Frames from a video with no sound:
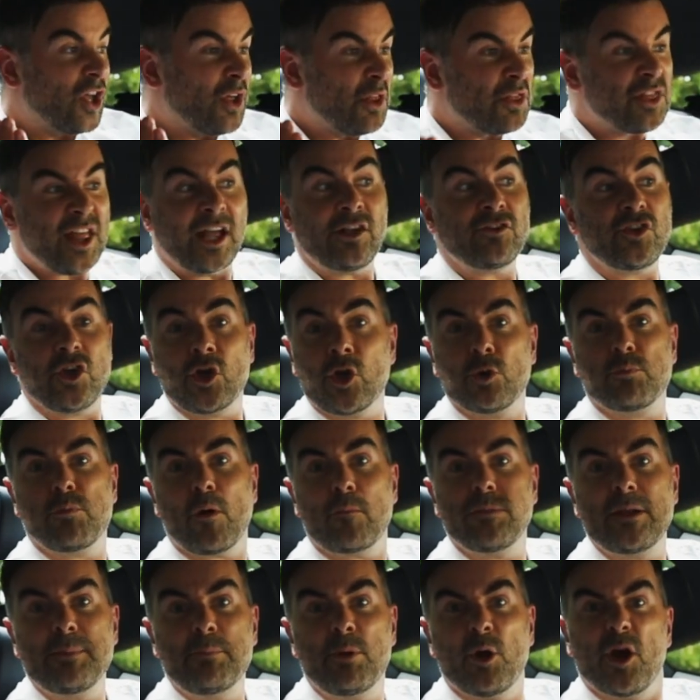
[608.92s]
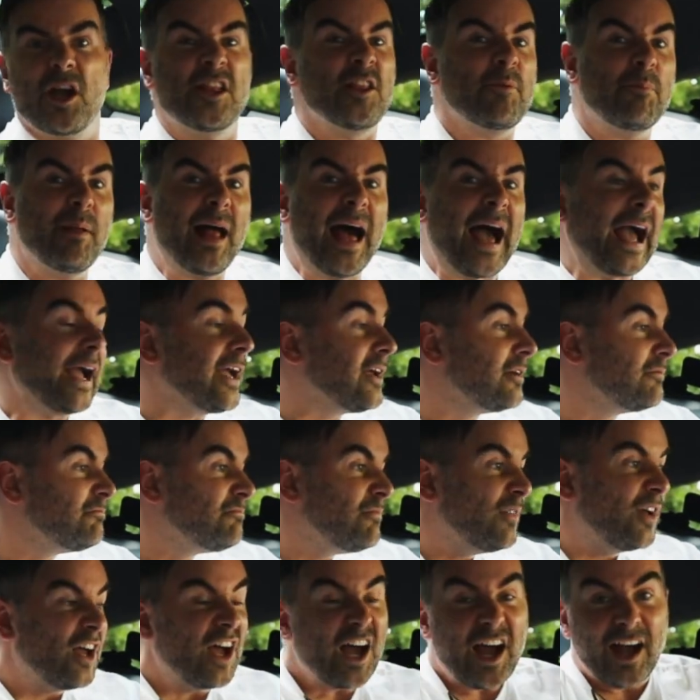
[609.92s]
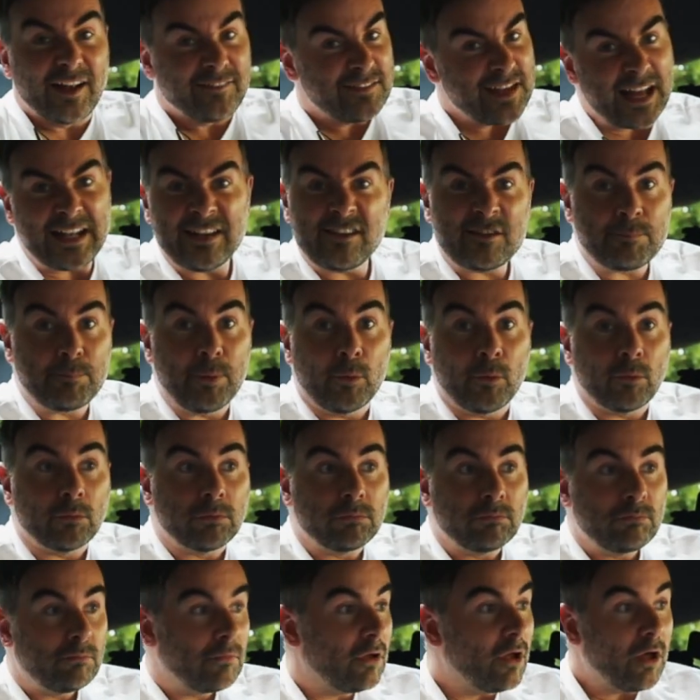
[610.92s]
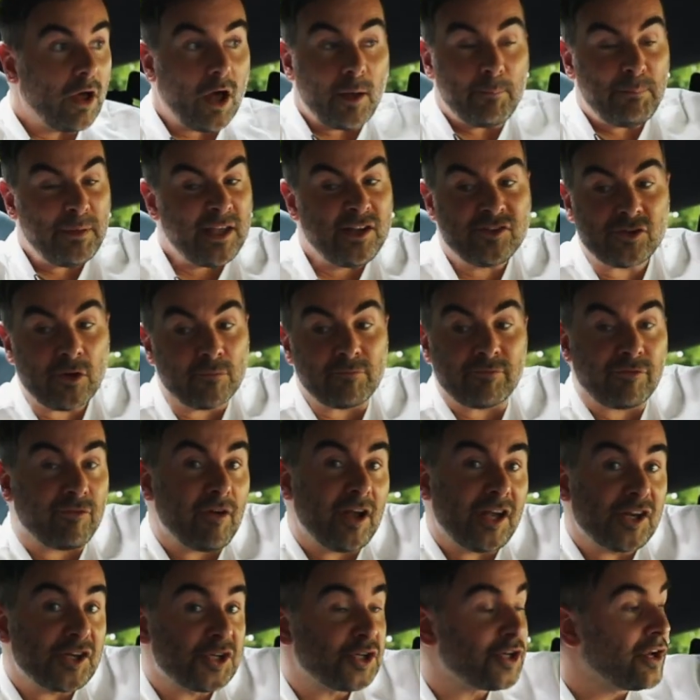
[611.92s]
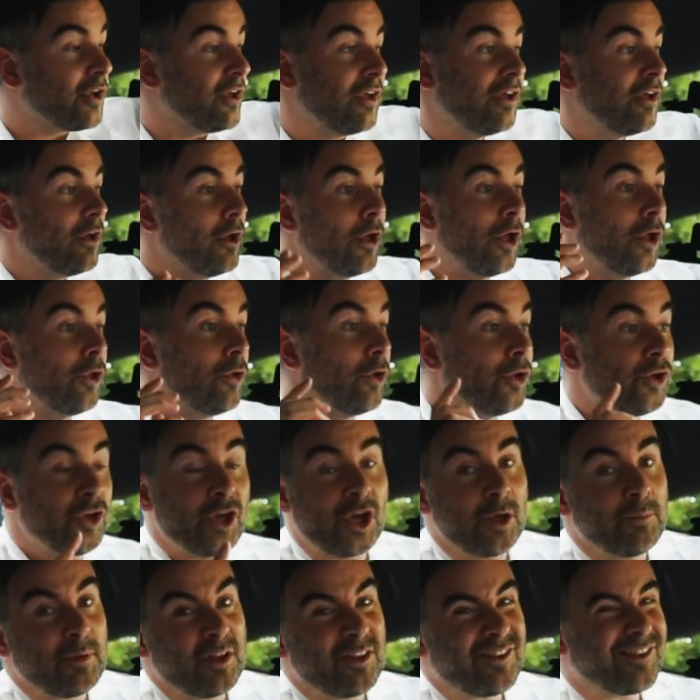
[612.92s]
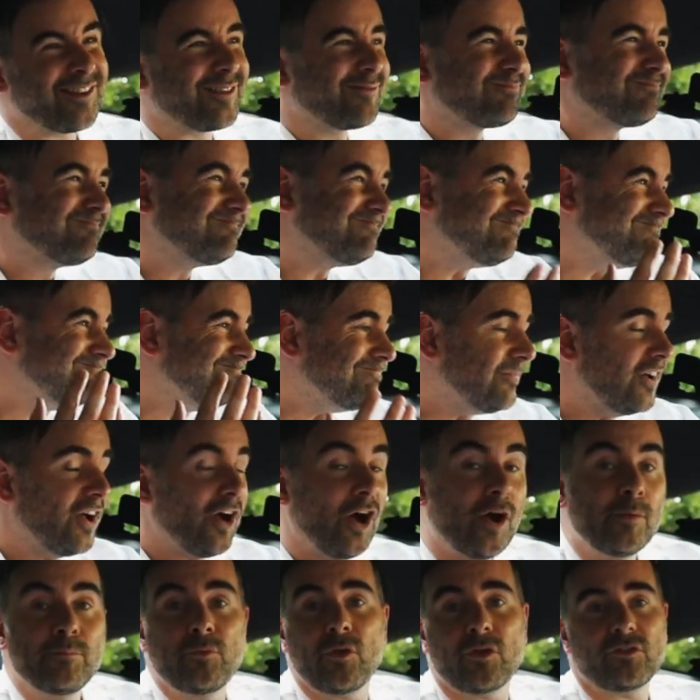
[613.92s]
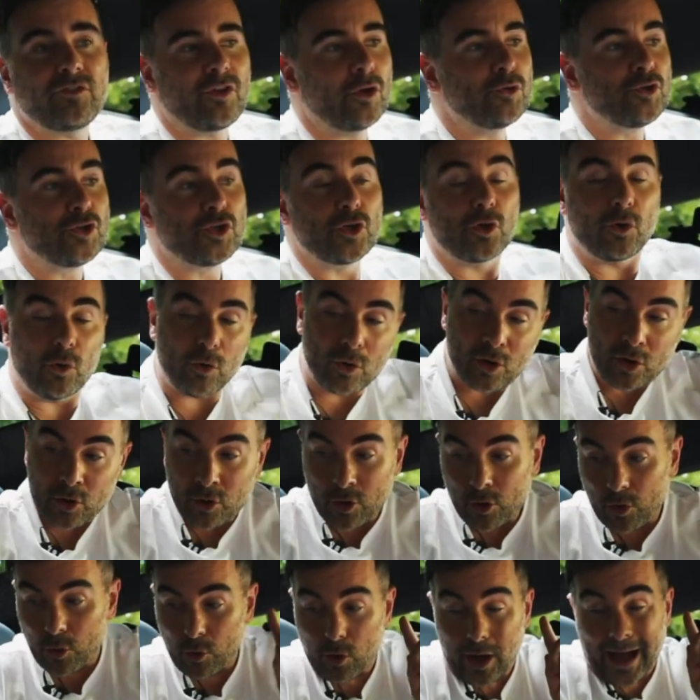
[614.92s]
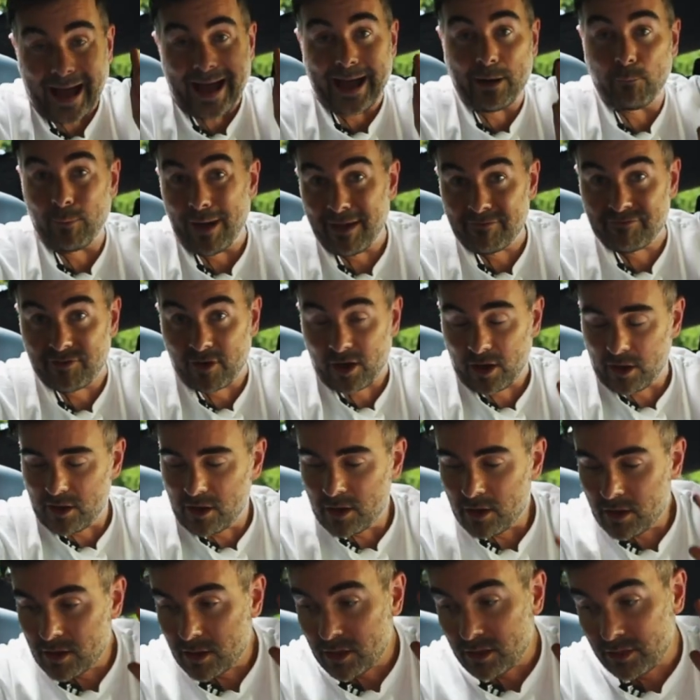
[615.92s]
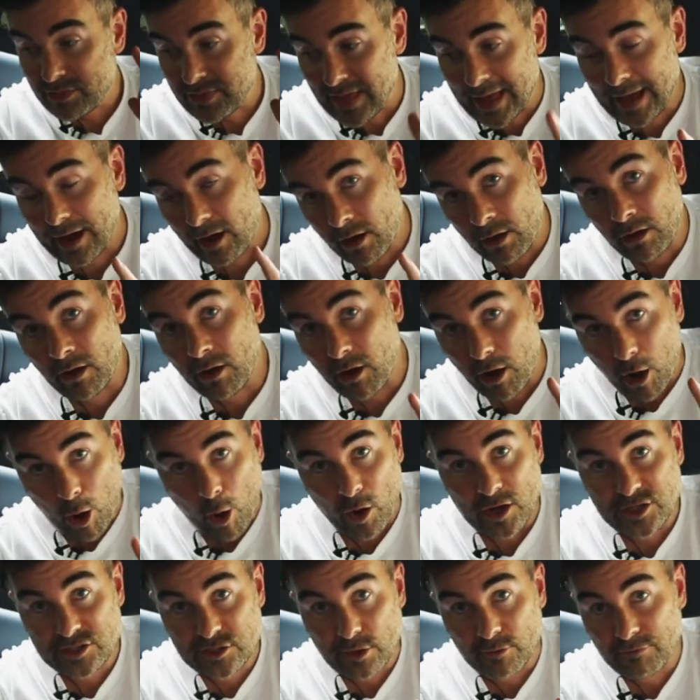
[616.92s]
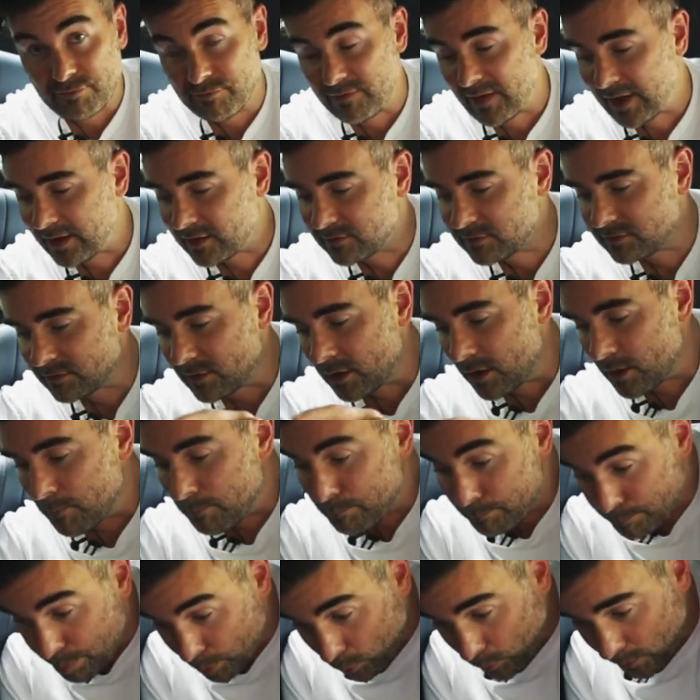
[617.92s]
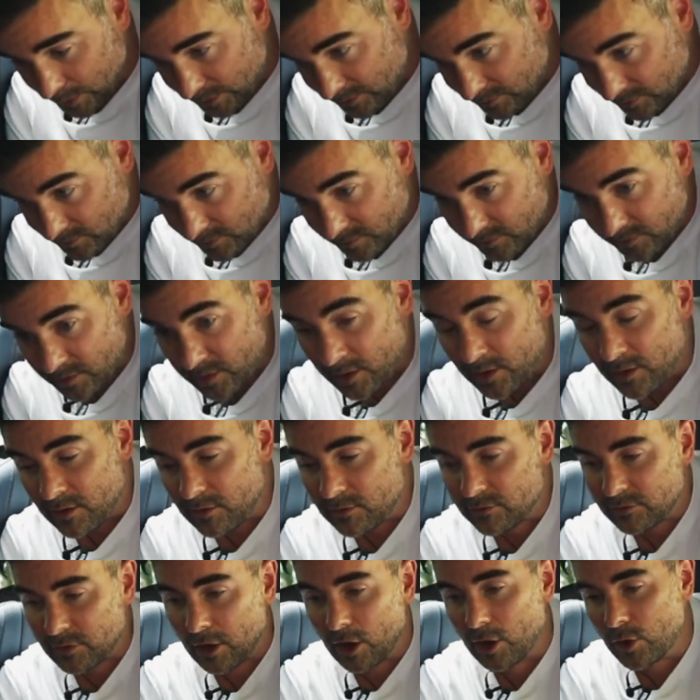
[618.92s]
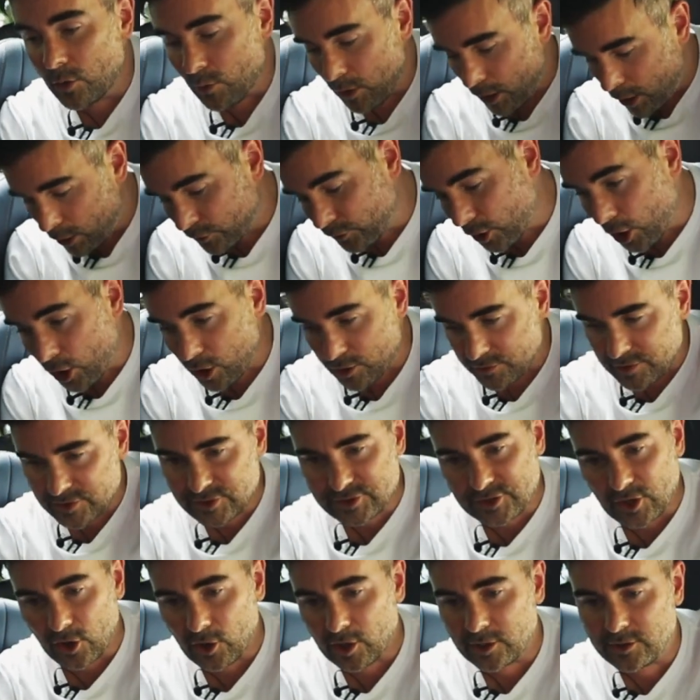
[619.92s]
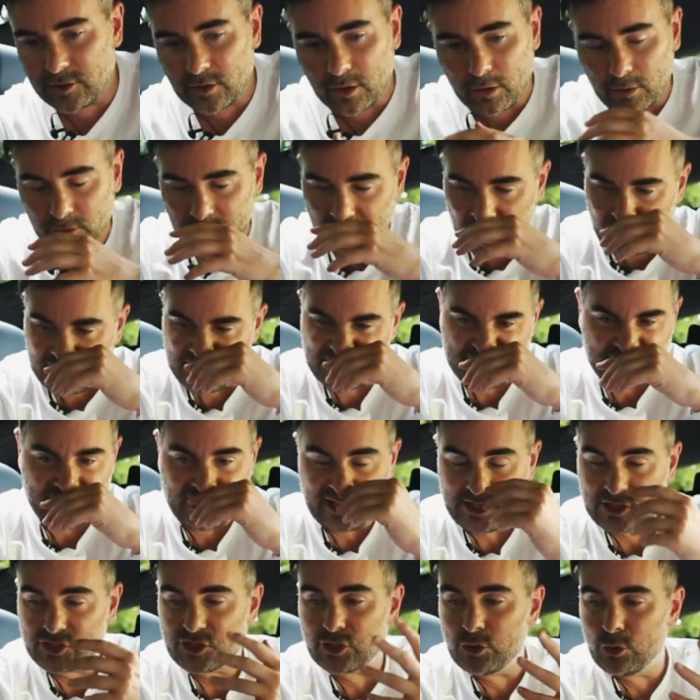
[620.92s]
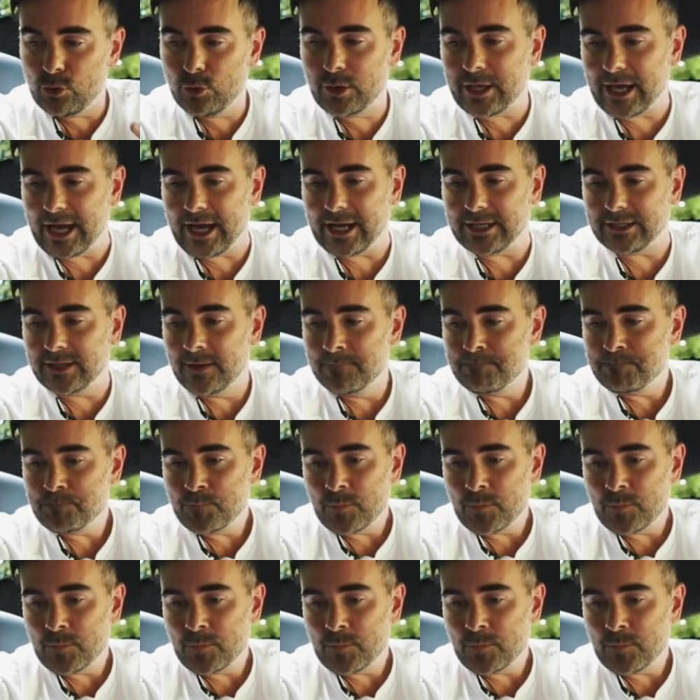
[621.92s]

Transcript: Things you could probably put in the back: a tennis ball, a Bichon Friche. Humans, I'm not so sure. However, there are ISOFIX points, so on either side, on either seat, so you can